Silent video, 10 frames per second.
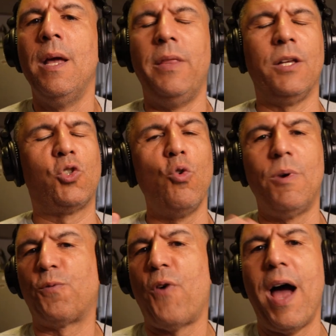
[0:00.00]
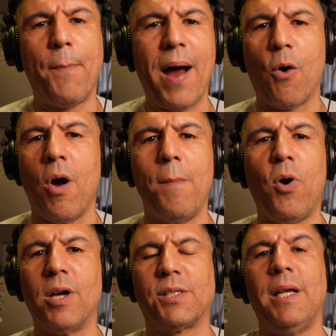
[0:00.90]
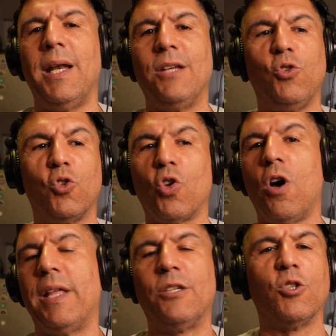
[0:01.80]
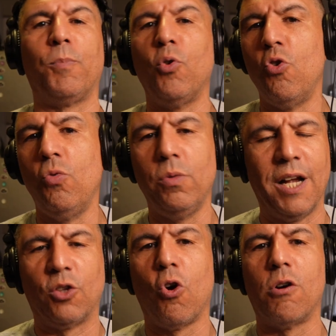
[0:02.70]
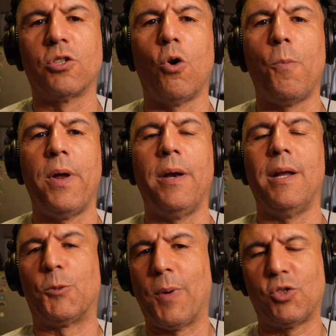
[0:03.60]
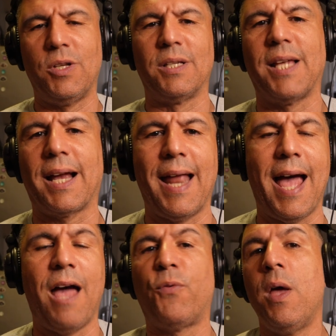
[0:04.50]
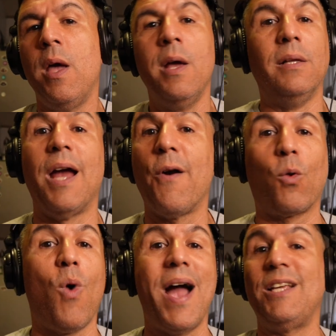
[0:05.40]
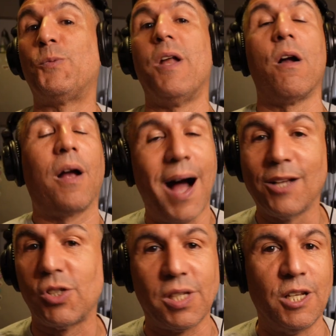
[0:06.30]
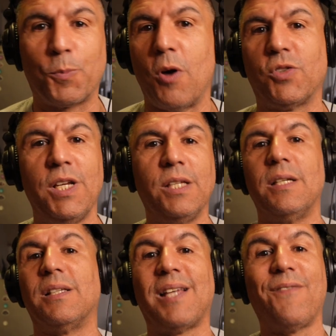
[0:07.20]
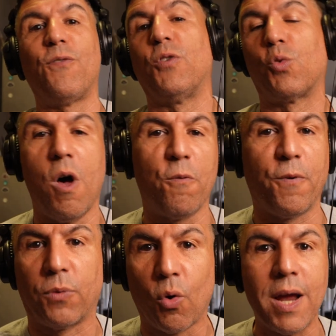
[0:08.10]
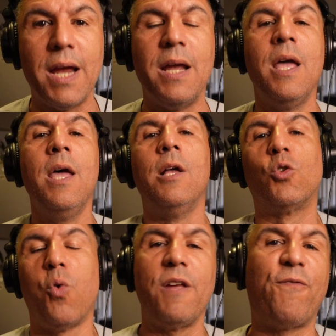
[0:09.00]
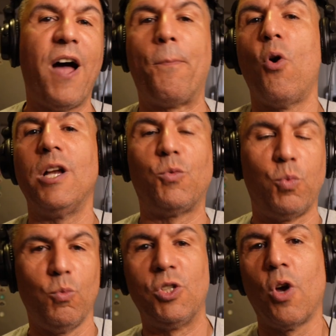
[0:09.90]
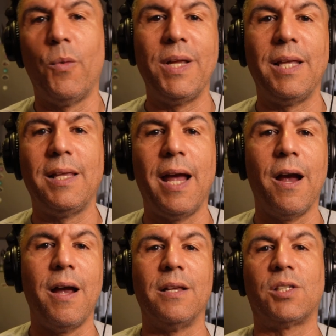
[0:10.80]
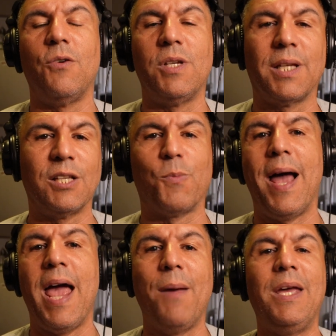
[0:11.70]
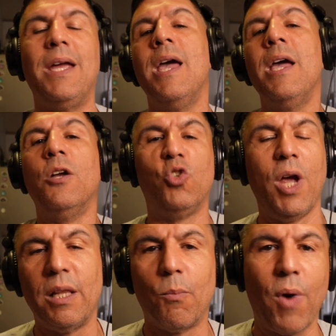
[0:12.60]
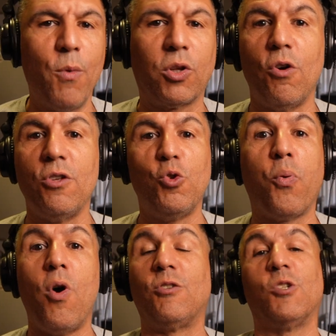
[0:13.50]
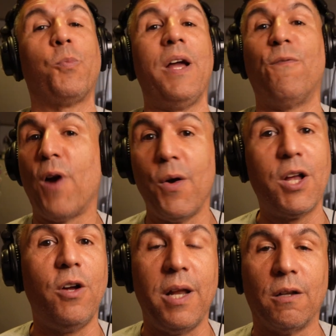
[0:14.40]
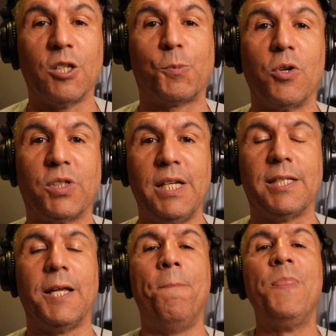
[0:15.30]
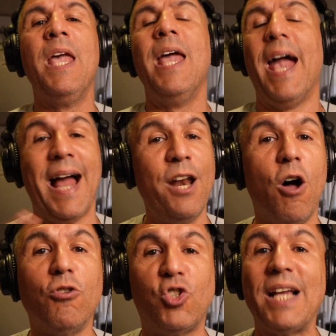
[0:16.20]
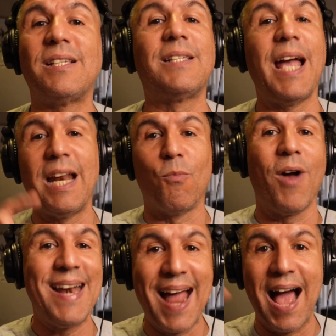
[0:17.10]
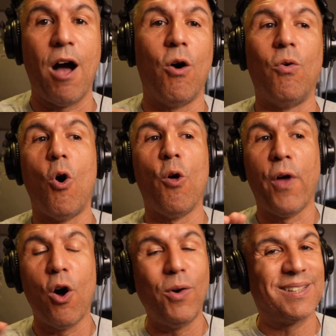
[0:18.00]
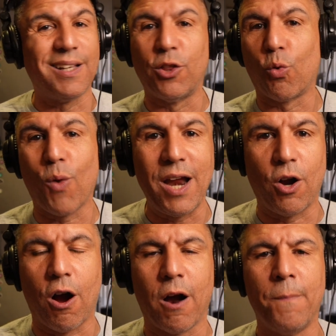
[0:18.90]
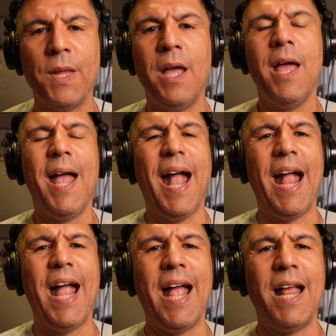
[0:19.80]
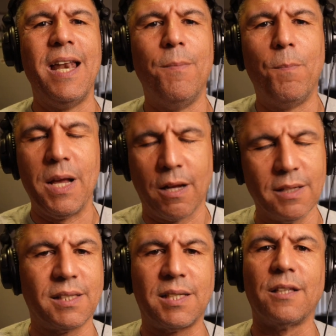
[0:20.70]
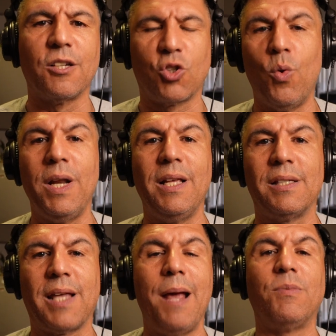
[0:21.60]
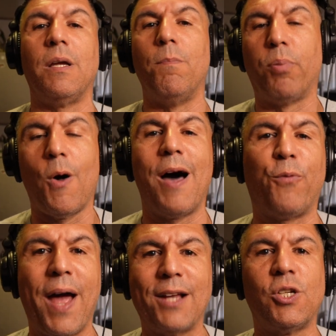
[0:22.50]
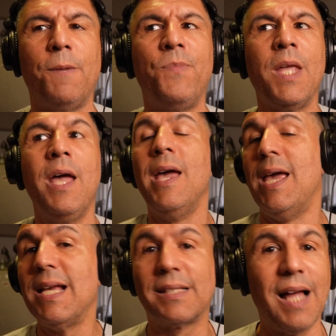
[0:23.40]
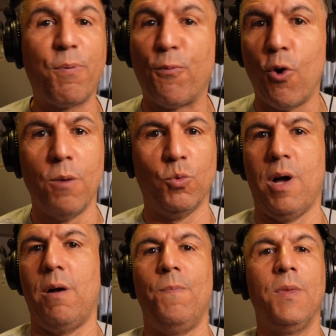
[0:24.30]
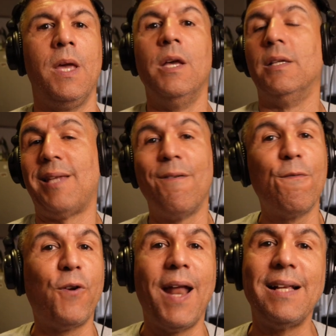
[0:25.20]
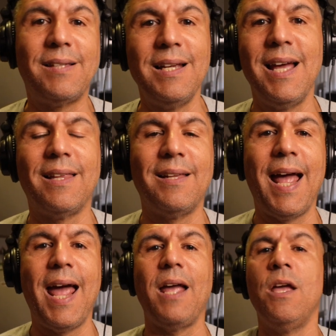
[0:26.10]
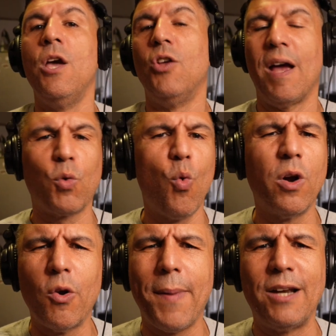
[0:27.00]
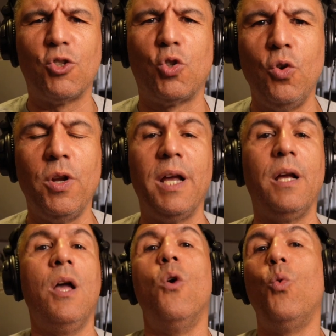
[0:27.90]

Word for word: There's too much firepower on Boston. As you saw, they just blew their doors open, especially in the second half. Derek White, he's been unconscious in this postseason, seven for twelve from three, twenty-five points. We saw what he did there in the series against Miami. Jaylen Brown with thirty-two points has played very good here in this postseason. And I know Jason Tatum right now, although it's under the radar, and because the Celtics are winning these games in blowout fashion, he has not performed well. seven for nineteen the other day. You have to wonder about his shooting.